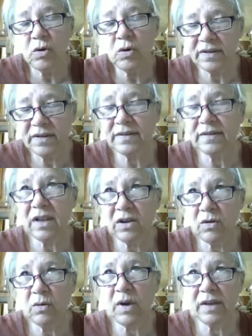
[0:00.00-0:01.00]
would see
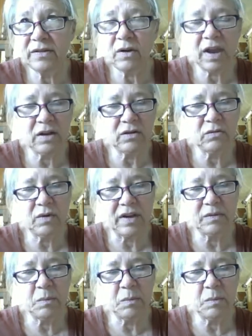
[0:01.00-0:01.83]
who has their hand raised,